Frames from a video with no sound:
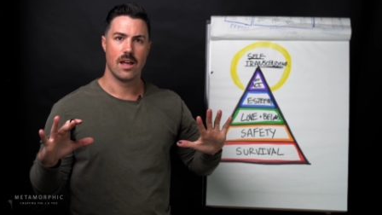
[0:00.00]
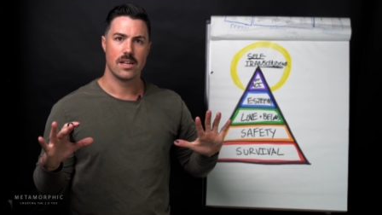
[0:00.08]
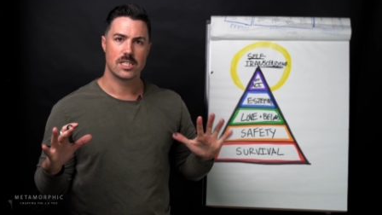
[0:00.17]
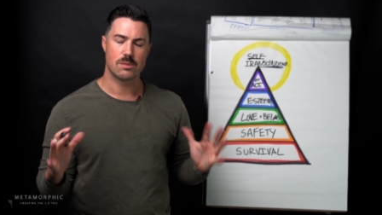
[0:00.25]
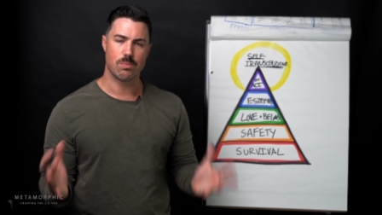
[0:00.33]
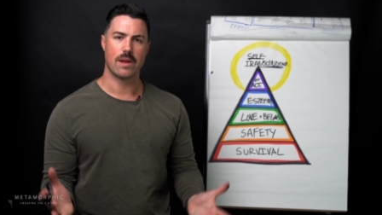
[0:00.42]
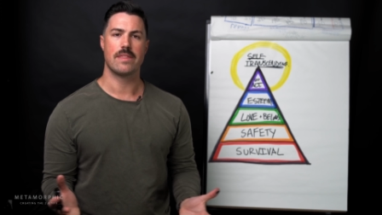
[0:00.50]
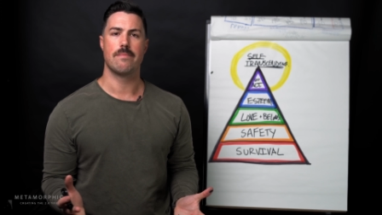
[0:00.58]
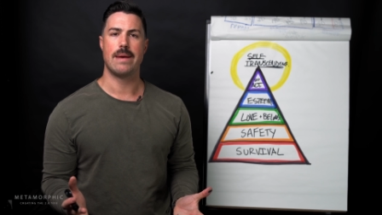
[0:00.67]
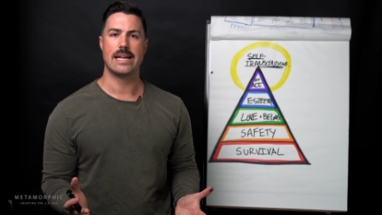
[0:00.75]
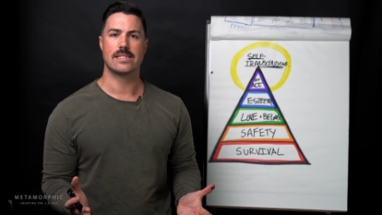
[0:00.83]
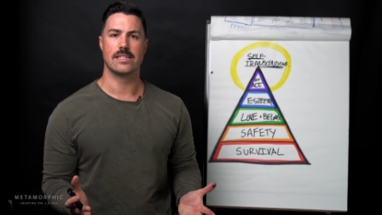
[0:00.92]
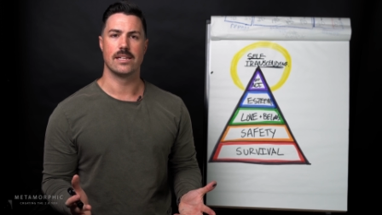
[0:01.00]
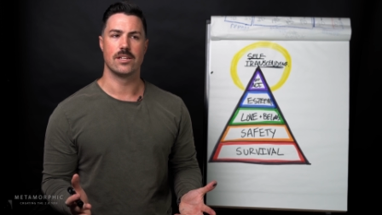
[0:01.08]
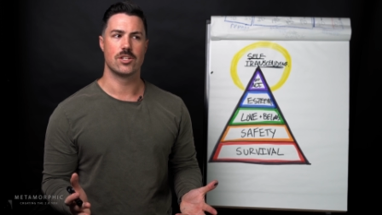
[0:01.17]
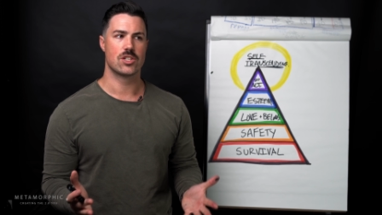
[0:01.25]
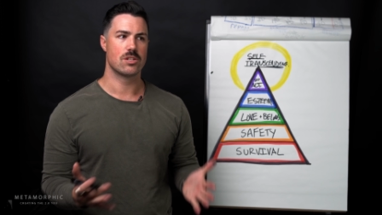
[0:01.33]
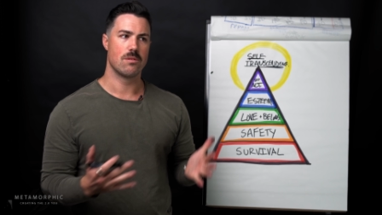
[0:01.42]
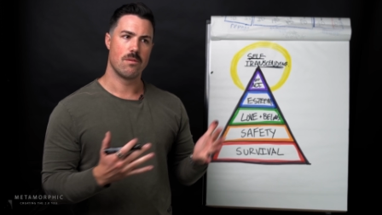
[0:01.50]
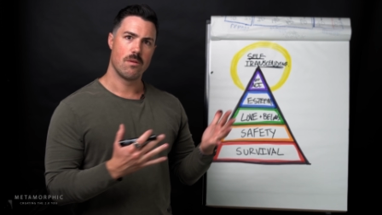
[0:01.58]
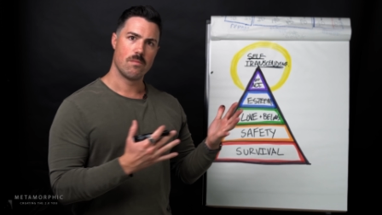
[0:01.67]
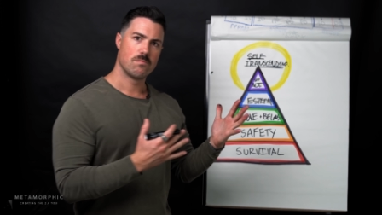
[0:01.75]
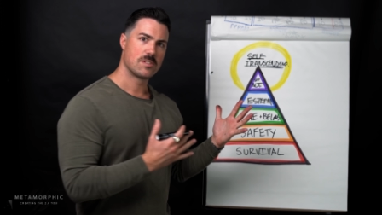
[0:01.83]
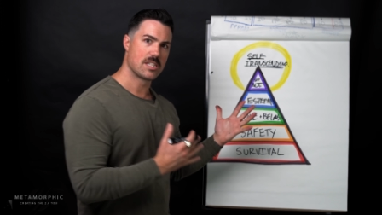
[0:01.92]
spread the message,
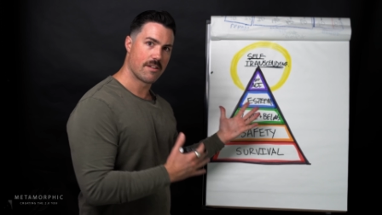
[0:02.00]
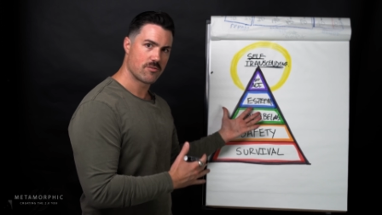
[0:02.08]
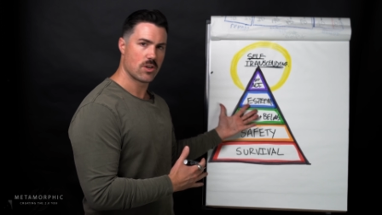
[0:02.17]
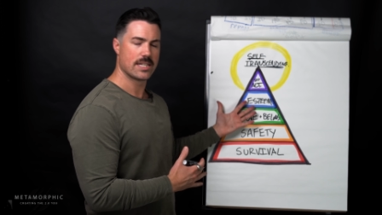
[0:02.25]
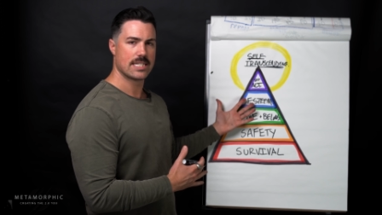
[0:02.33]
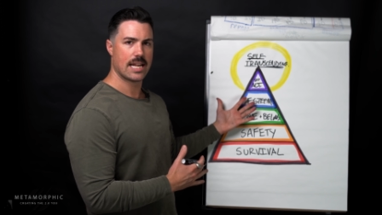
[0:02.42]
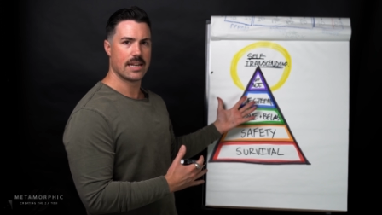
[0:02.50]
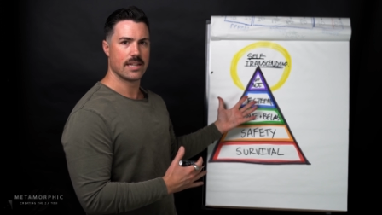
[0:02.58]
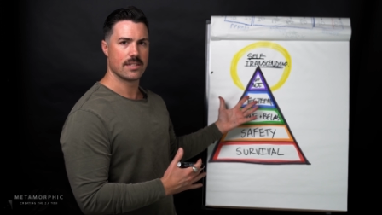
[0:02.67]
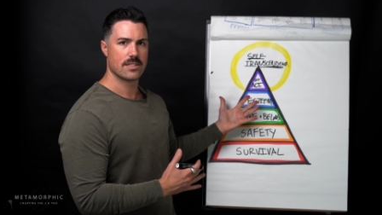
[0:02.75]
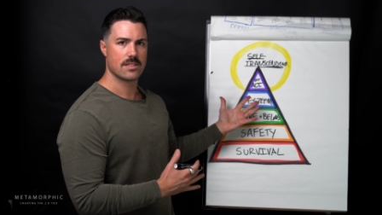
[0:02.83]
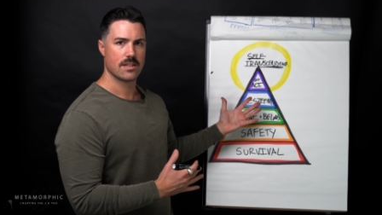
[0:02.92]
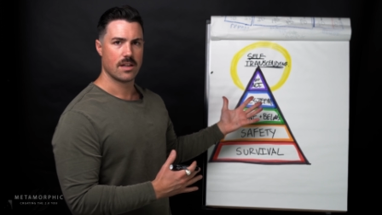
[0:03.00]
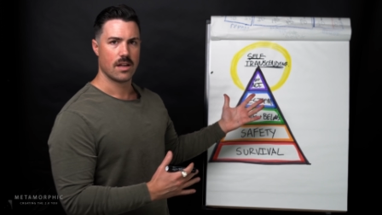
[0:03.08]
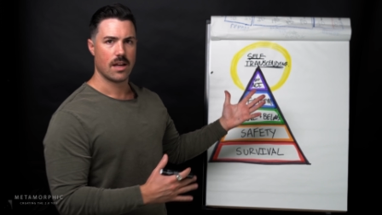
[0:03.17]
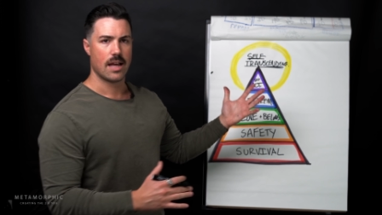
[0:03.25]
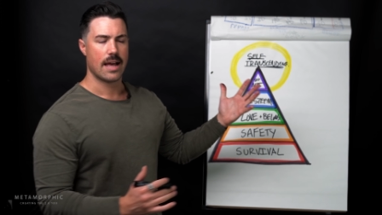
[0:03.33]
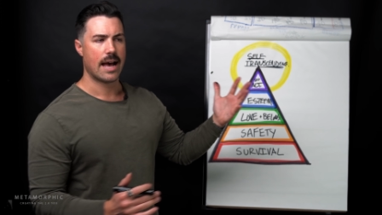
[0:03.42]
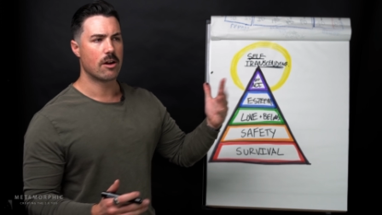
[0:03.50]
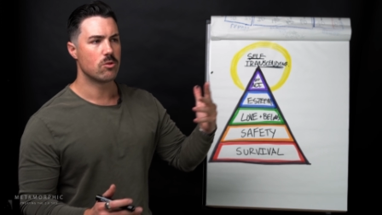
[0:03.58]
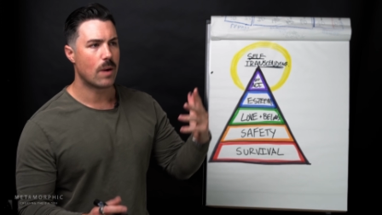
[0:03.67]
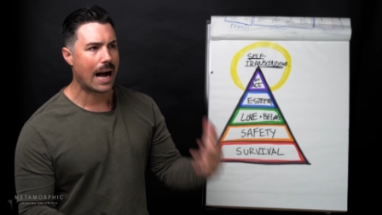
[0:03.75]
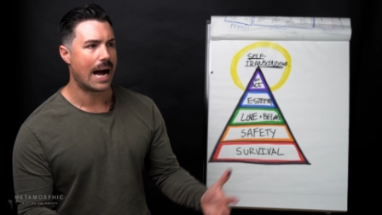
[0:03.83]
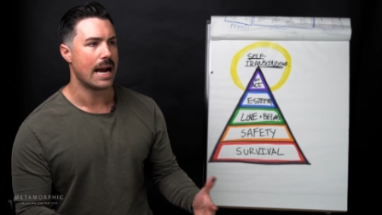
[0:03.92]
self transcendence. How
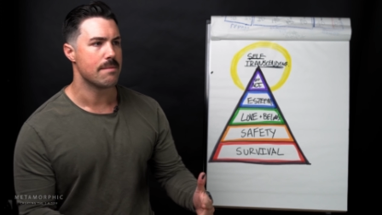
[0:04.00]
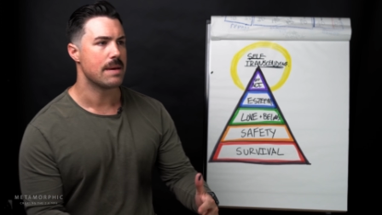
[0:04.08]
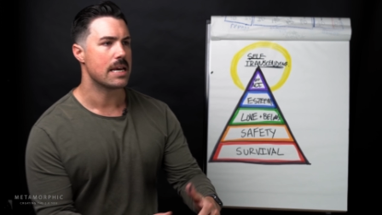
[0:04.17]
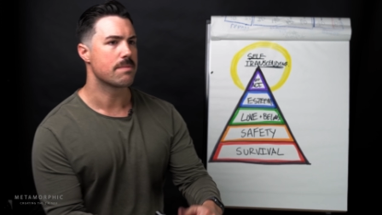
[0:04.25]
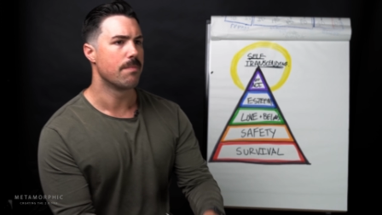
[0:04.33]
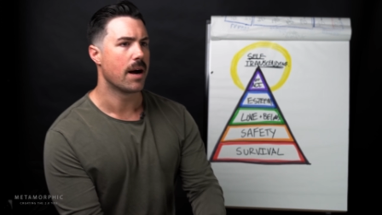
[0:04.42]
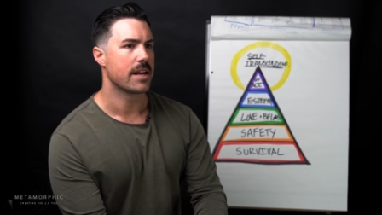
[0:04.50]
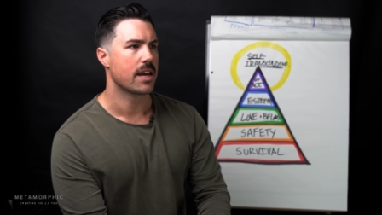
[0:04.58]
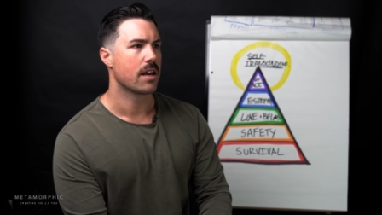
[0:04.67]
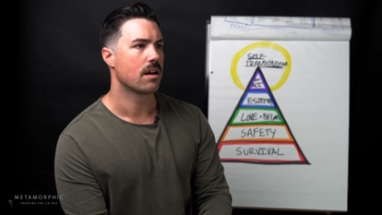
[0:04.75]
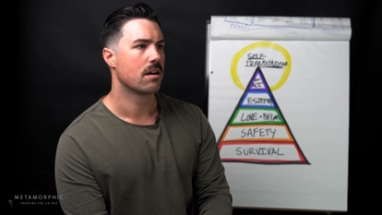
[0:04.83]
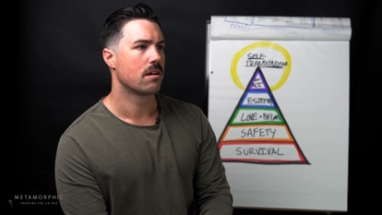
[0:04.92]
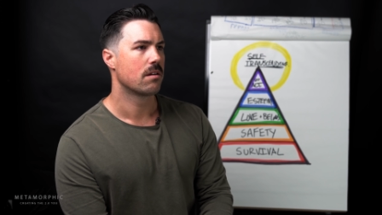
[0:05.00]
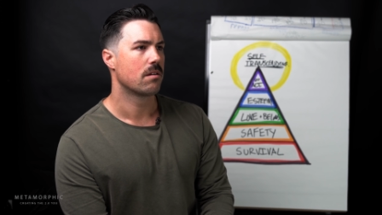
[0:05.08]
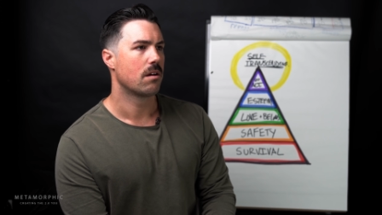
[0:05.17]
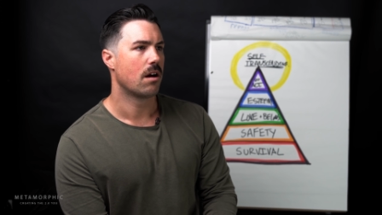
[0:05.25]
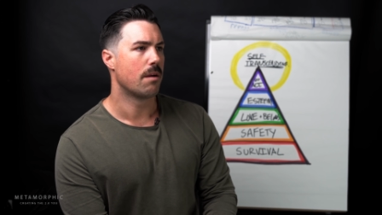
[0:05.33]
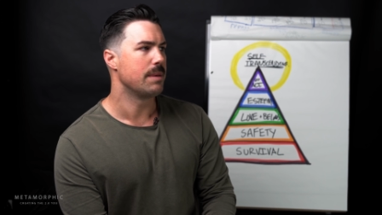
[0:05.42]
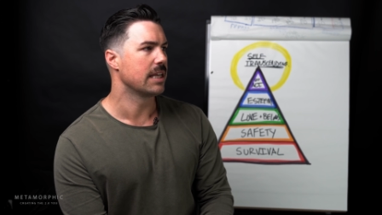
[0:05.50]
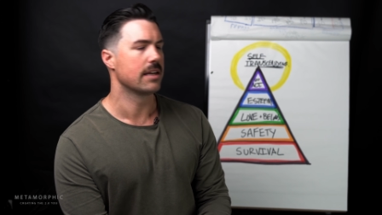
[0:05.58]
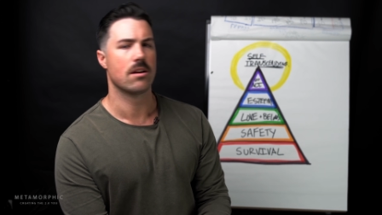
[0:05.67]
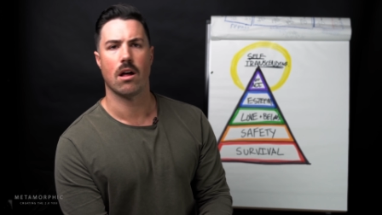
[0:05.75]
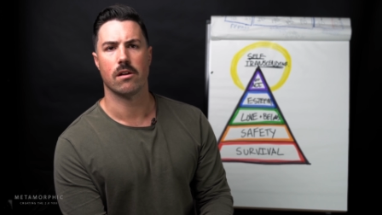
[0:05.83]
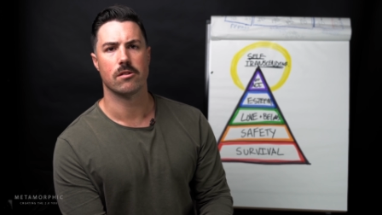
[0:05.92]
do I make money a million
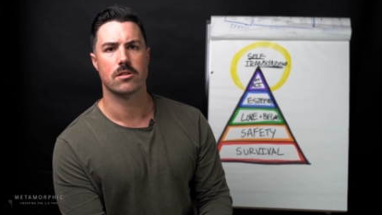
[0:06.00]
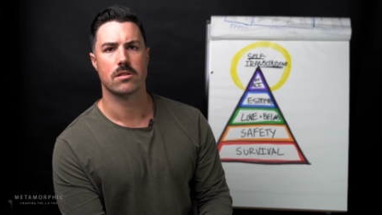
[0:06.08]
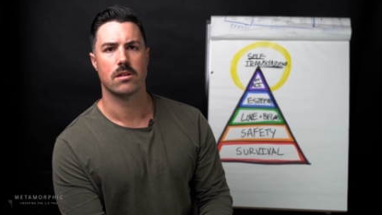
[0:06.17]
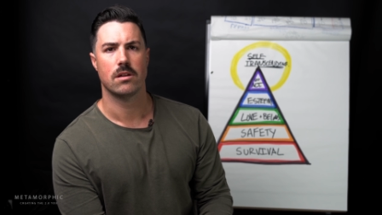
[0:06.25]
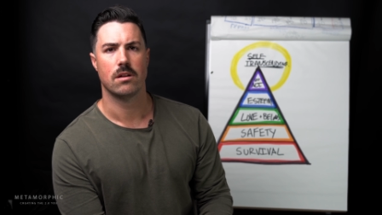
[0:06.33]
dollars?